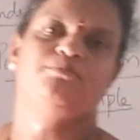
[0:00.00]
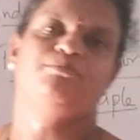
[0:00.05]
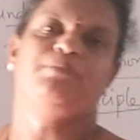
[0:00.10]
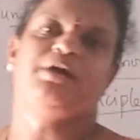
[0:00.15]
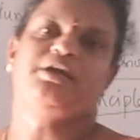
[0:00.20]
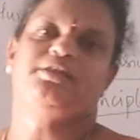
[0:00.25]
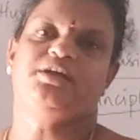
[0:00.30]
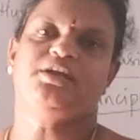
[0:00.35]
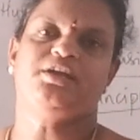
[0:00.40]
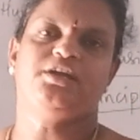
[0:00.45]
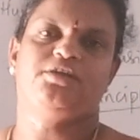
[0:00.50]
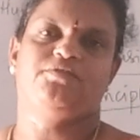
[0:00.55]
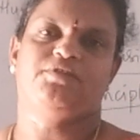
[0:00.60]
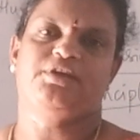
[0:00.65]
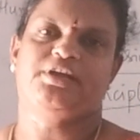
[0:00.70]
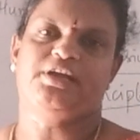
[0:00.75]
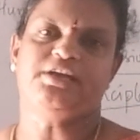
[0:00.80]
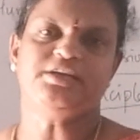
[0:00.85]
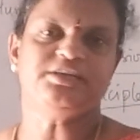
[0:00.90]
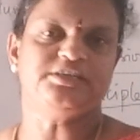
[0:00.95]
By that it
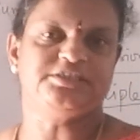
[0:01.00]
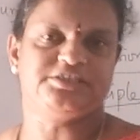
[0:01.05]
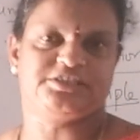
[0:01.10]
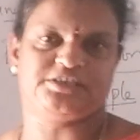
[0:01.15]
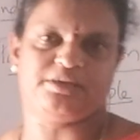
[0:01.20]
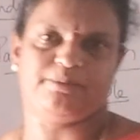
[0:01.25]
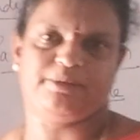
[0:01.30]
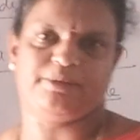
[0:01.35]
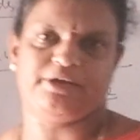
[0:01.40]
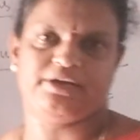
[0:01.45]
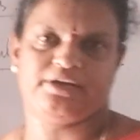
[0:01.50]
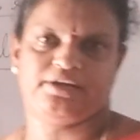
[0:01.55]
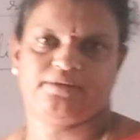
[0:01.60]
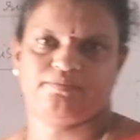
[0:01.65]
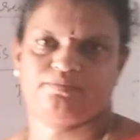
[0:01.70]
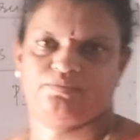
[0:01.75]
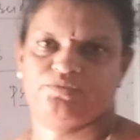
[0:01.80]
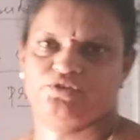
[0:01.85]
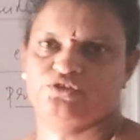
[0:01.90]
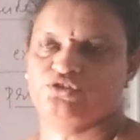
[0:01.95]
will get stability.
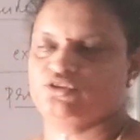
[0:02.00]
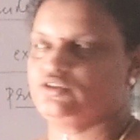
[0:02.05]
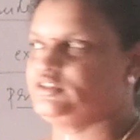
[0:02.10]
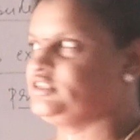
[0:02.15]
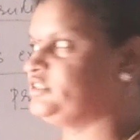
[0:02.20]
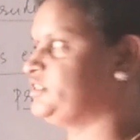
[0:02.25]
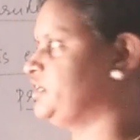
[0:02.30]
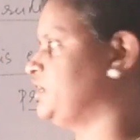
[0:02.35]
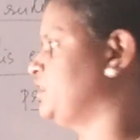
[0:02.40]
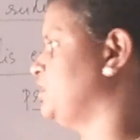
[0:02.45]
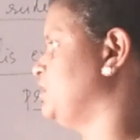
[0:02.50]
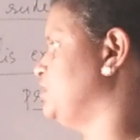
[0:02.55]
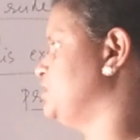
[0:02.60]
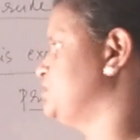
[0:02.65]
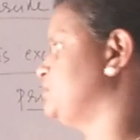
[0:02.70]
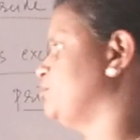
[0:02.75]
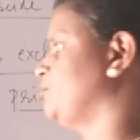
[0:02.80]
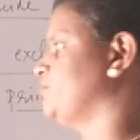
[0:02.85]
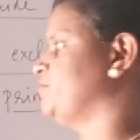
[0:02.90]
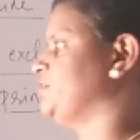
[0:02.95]
So these are
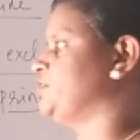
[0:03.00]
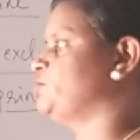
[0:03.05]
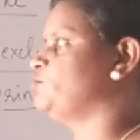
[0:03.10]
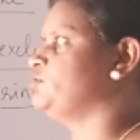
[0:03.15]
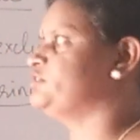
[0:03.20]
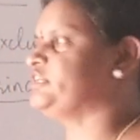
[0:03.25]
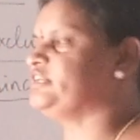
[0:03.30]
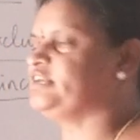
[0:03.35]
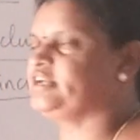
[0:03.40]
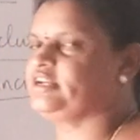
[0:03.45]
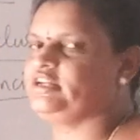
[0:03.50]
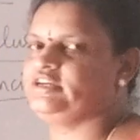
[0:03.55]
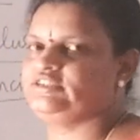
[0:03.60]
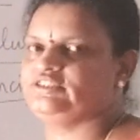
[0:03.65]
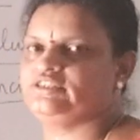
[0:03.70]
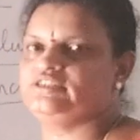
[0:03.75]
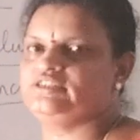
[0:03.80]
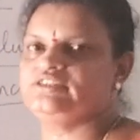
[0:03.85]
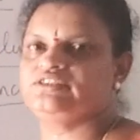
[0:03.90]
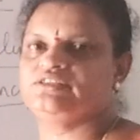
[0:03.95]
some of the rules and
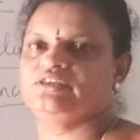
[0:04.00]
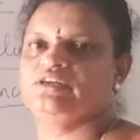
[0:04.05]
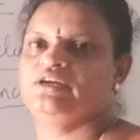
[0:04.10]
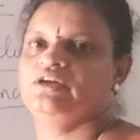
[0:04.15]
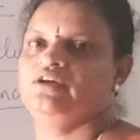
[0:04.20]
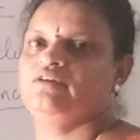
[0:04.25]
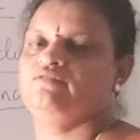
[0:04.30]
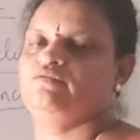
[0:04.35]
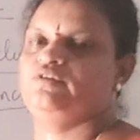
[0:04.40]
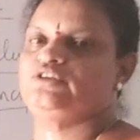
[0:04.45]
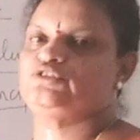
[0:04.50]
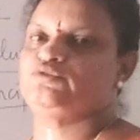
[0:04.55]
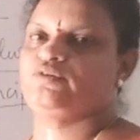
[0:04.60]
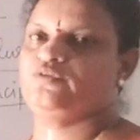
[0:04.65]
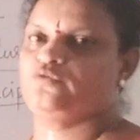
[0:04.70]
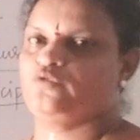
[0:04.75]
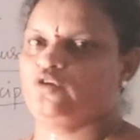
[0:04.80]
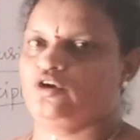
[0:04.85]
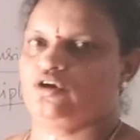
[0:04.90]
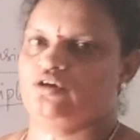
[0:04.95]
regulations which
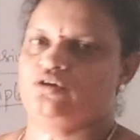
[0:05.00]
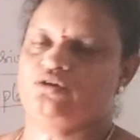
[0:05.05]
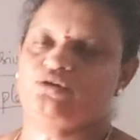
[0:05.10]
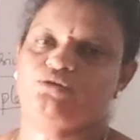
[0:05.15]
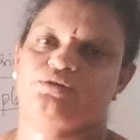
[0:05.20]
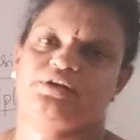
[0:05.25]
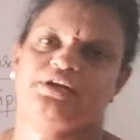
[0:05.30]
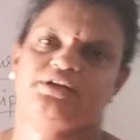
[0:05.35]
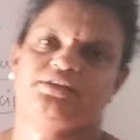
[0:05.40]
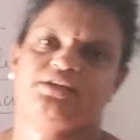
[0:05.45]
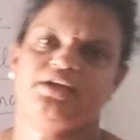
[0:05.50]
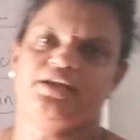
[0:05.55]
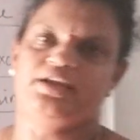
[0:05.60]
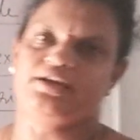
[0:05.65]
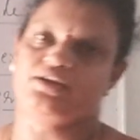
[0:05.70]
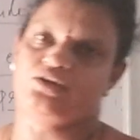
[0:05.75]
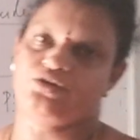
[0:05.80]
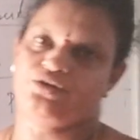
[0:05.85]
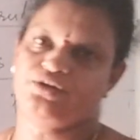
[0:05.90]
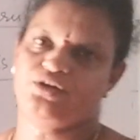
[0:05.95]
we follow to write the
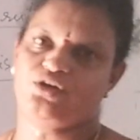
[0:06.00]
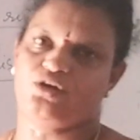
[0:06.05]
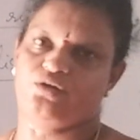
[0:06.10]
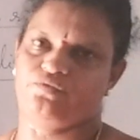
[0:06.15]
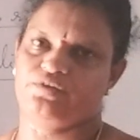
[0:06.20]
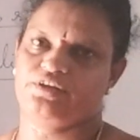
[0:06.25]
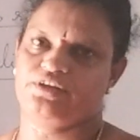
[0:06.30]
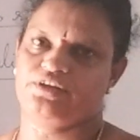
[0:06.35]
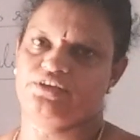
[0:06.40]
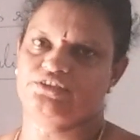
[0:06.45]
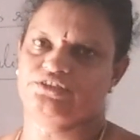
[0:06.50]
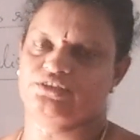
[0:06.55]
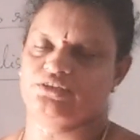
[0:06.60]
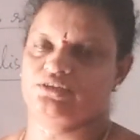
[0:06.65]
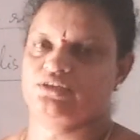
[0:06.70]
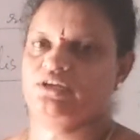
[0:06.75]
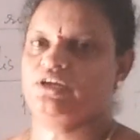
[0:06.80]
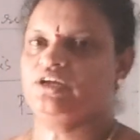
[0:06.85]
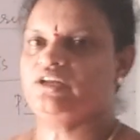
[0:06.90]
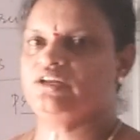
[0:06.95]
electronic configuration
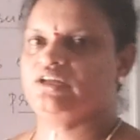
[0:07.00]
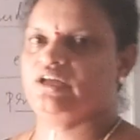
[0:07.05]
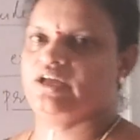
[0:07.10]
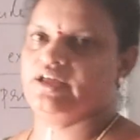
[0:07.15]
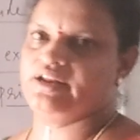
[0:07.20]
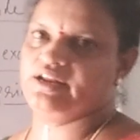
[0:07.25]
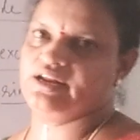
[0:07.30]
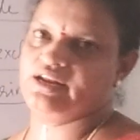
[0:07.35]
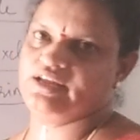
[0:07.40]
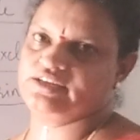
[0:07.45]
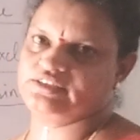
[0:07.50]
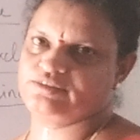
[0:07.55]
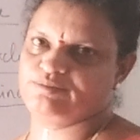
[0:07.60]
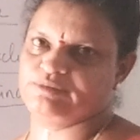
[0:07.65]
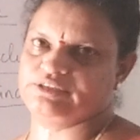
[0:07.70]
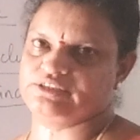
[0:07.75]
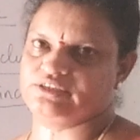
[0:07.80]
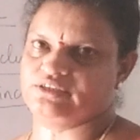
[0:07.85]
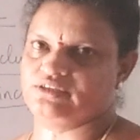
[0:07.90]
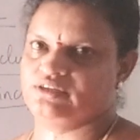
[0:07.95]
in NLX
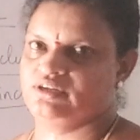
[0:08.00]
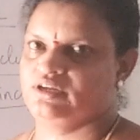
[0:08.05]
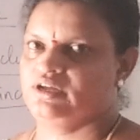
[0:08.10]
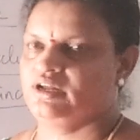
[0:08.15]
method.